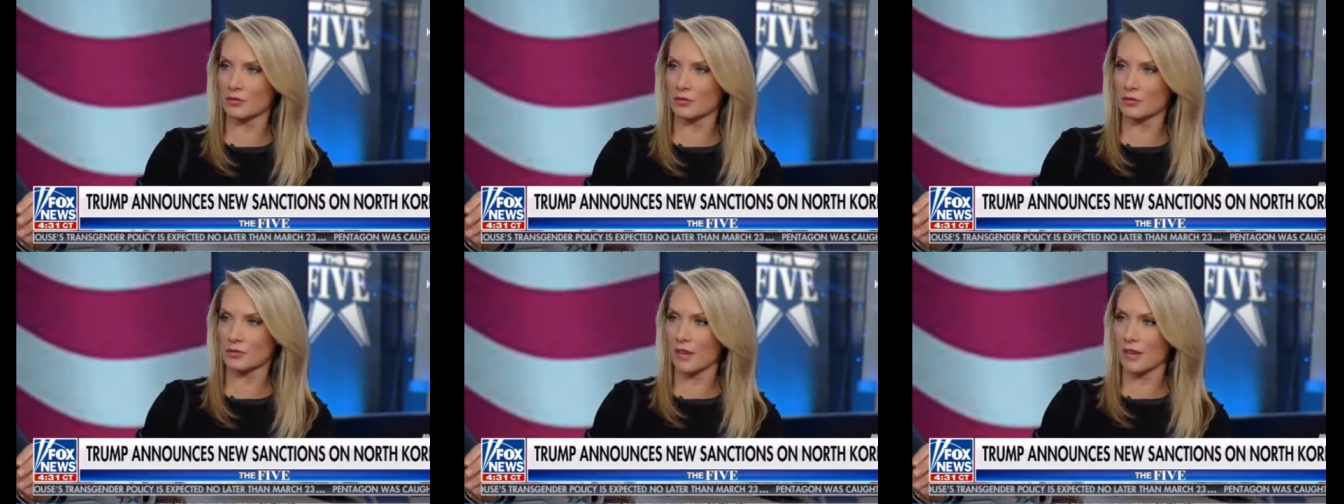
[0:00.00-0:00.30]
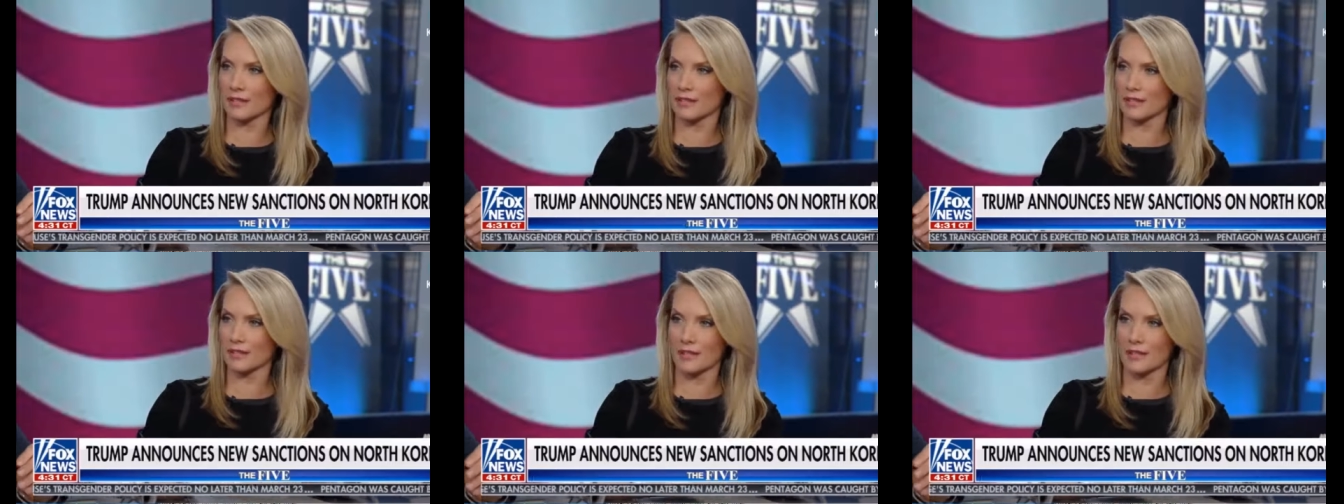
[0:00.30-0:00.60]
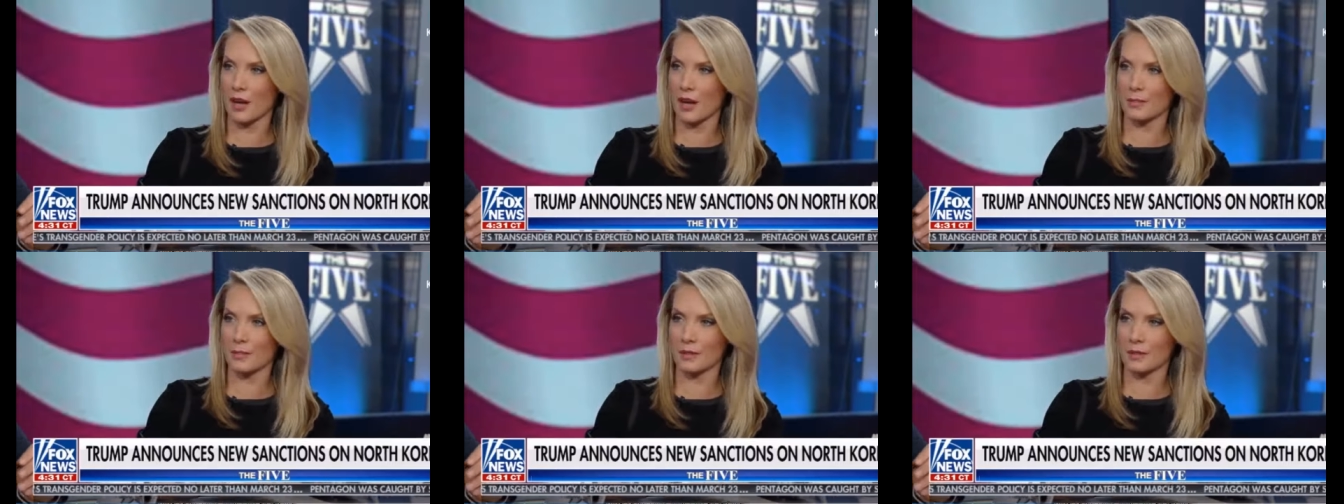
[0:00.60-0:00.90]
tried to
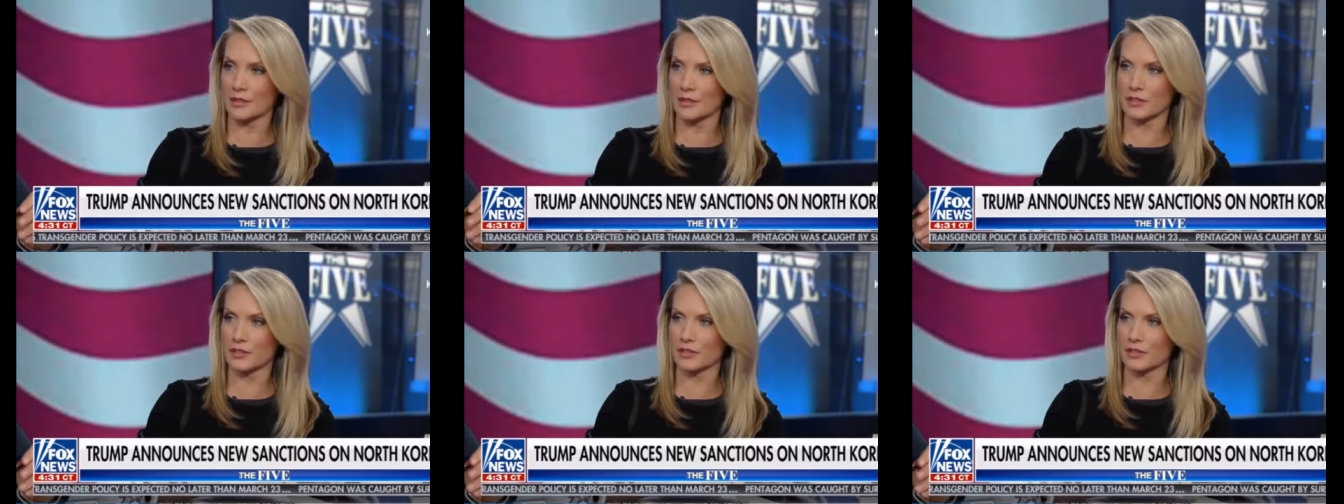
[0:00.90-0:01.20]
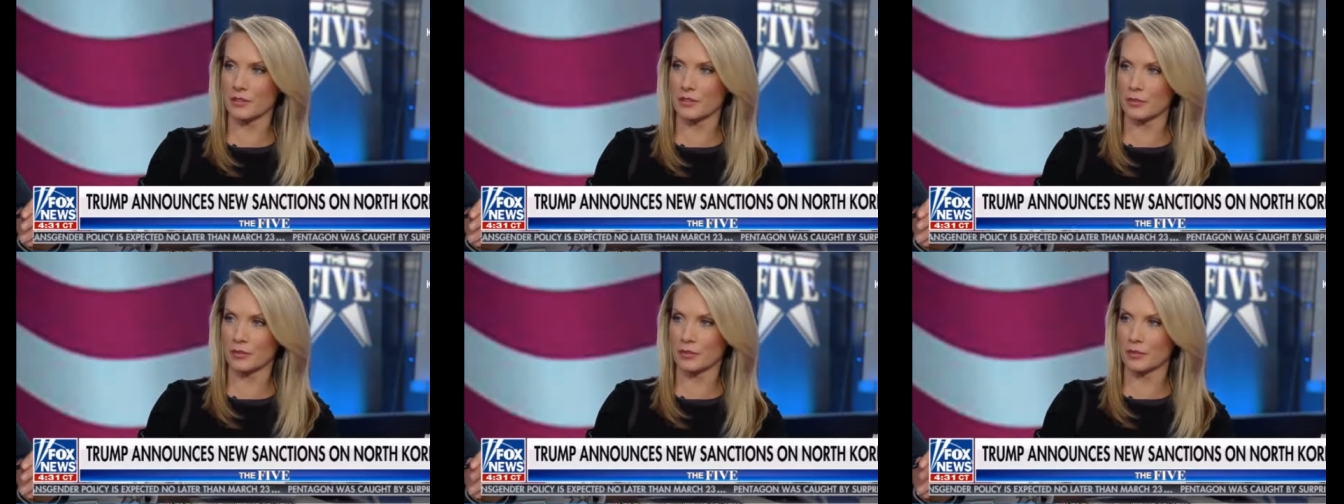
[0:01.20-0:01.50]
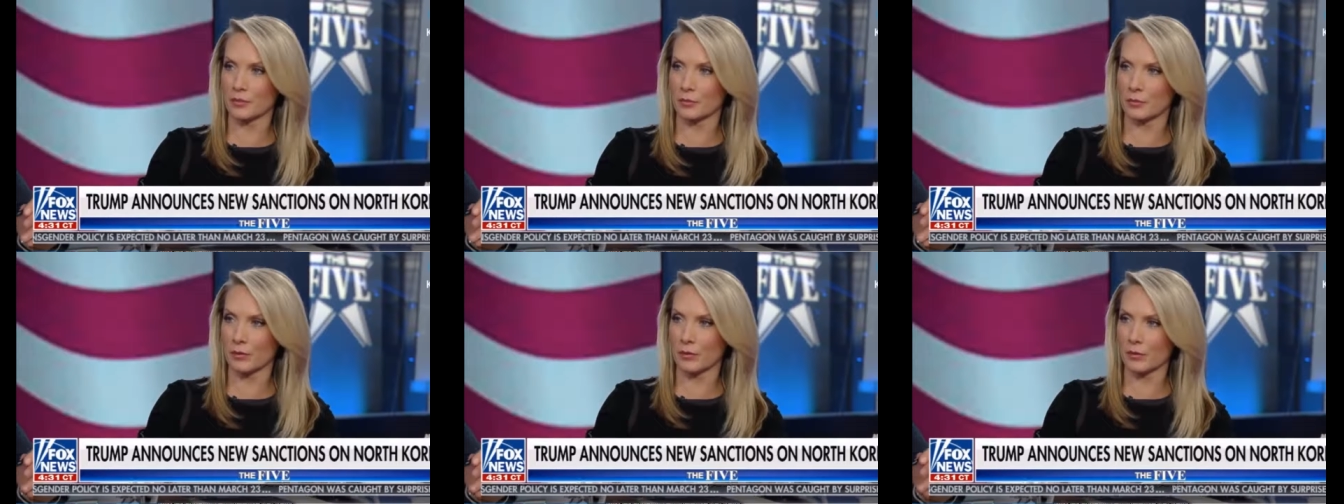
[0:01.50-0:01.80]
stop its
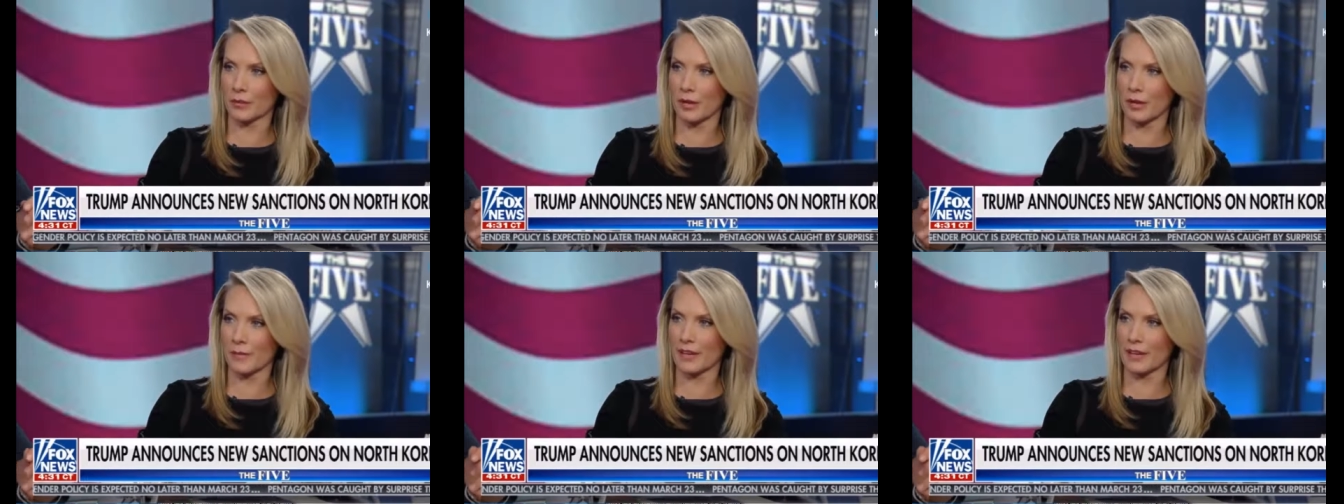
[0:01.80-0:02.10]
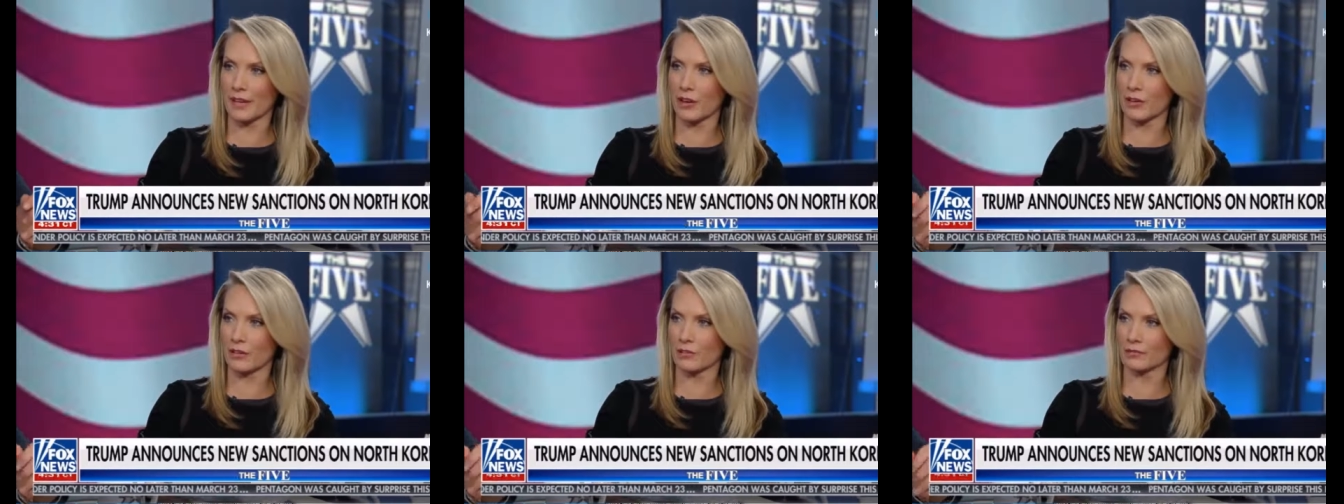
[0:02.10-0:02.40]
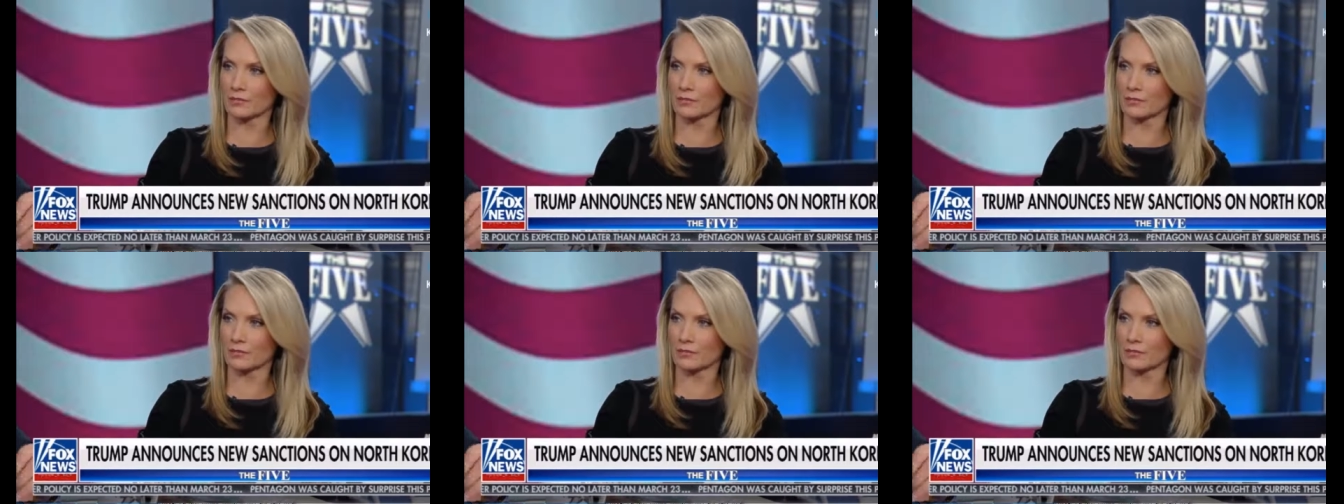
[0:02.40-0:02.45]
nuclear program at all.